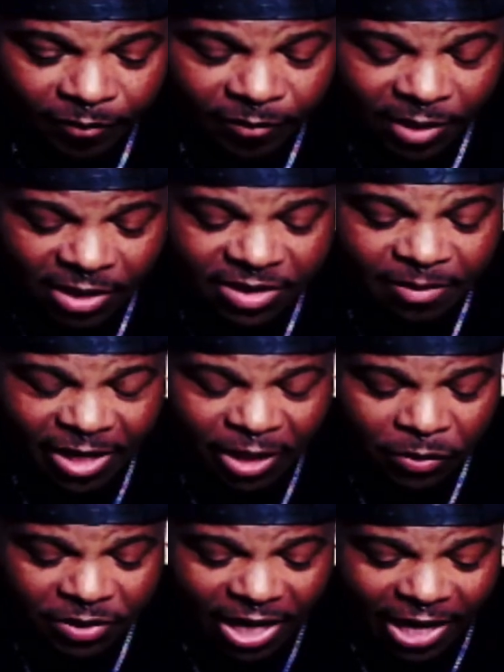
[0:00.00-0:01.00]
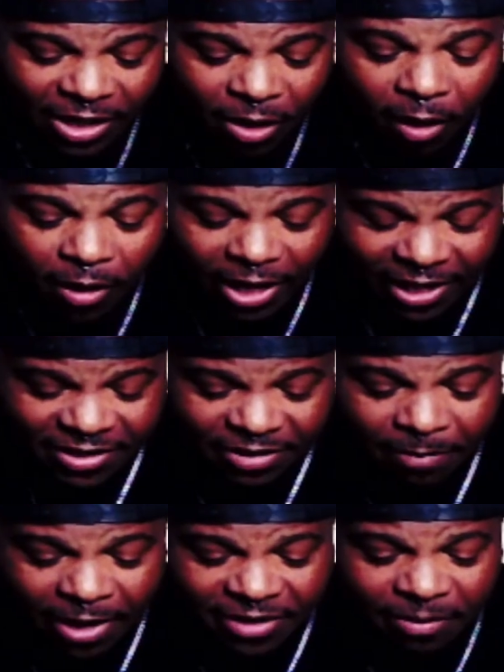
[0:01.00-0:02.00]
This is somebody who's got it all, like
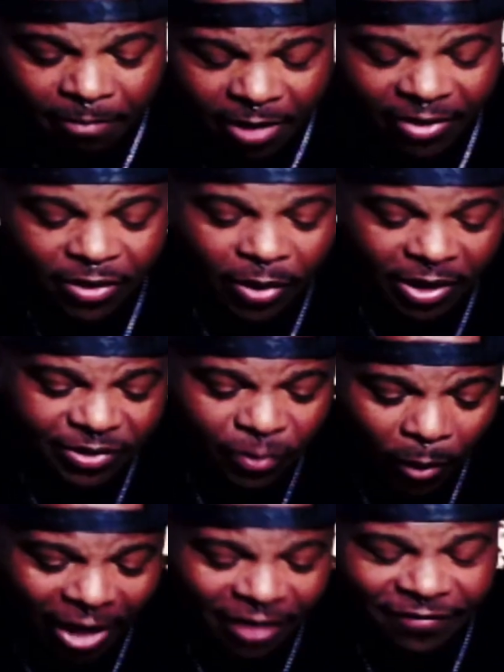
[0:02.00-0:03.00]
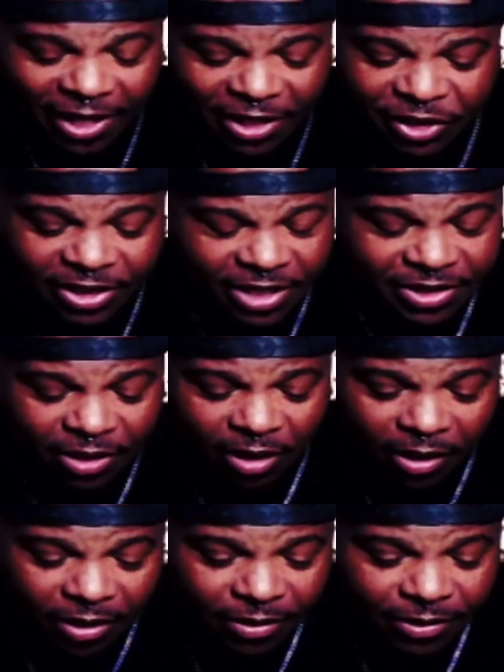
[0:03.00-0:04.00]
as a mother or as a wife, like she does it
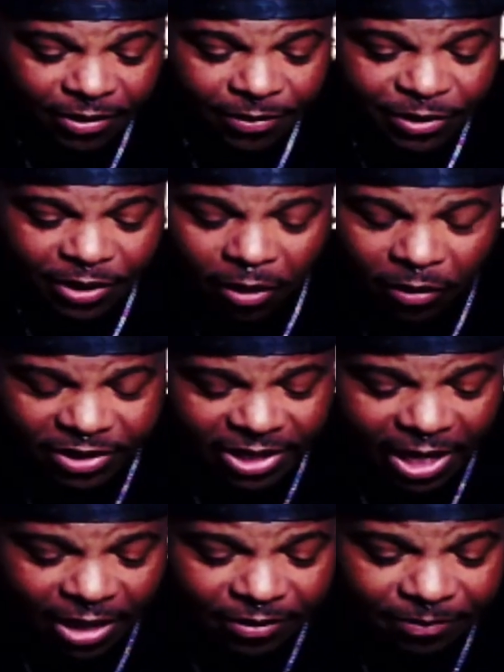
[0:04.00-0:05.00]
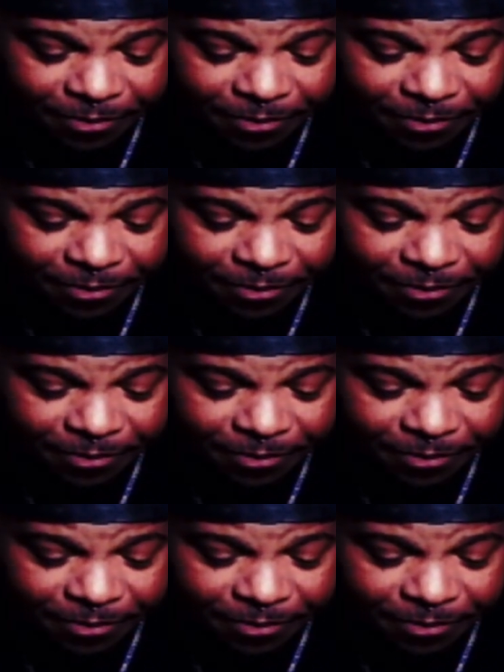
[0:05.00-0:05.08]
all. She holds it down.